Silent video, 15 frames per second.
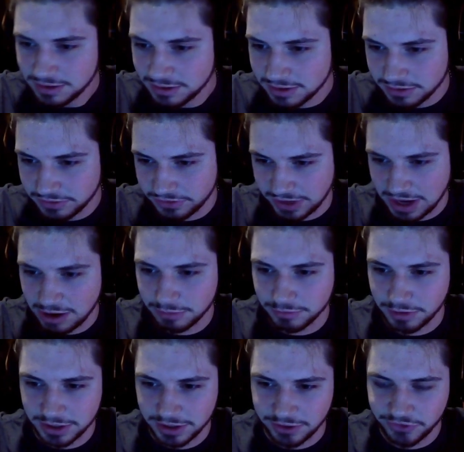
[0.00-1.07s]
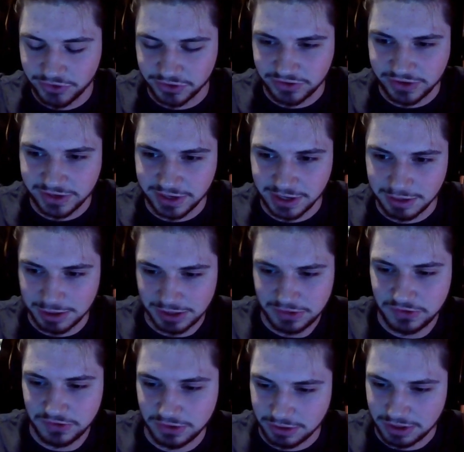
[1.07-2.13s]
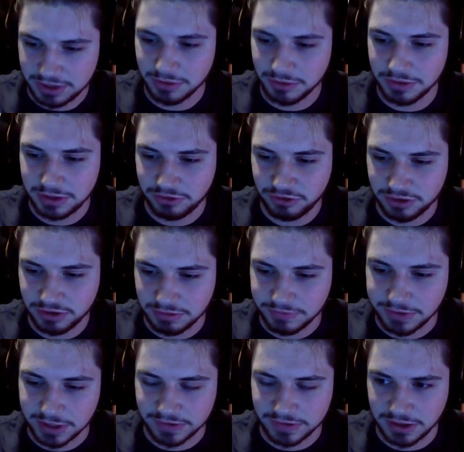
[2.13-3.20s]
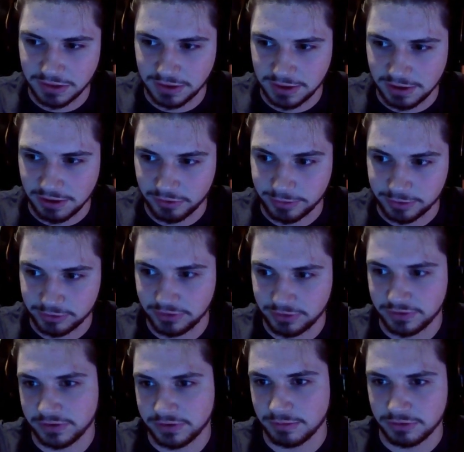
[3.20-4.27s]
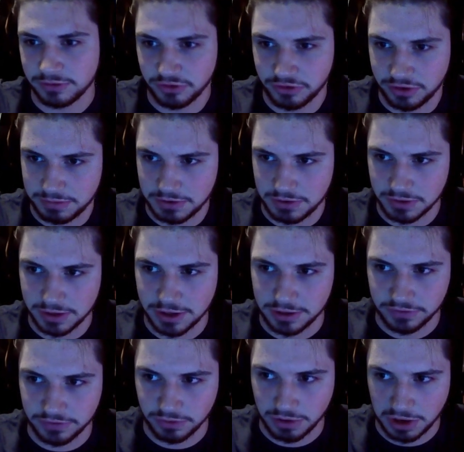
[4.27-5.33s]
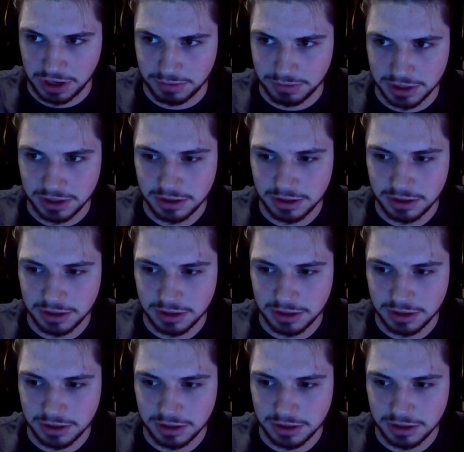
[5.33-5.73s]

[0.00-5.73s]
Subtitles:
So now I'm running off 16 gigabytes. So that shouldn't affect anything here, especially since I'm just going to be doing console gaming.